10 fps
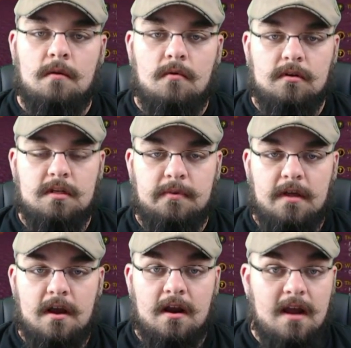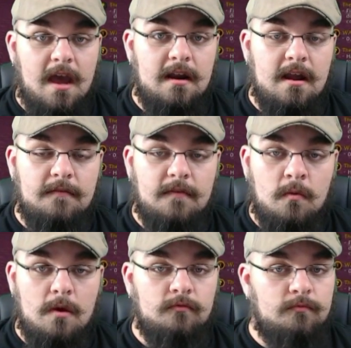on multiplayer and not enough
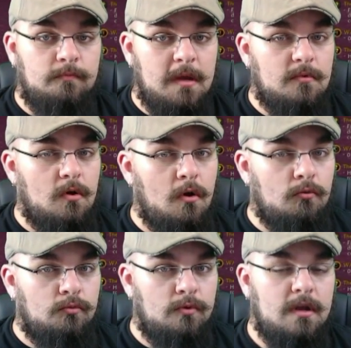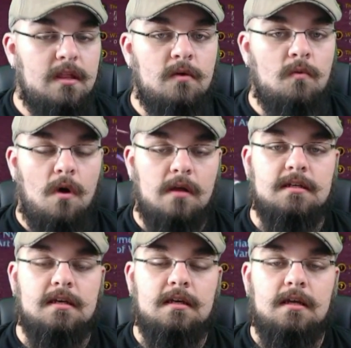on what people are really
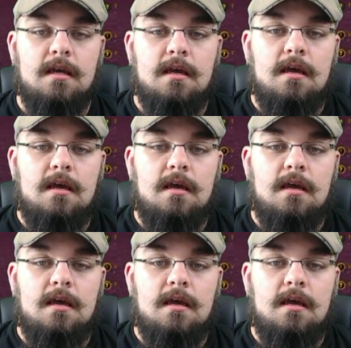wanting.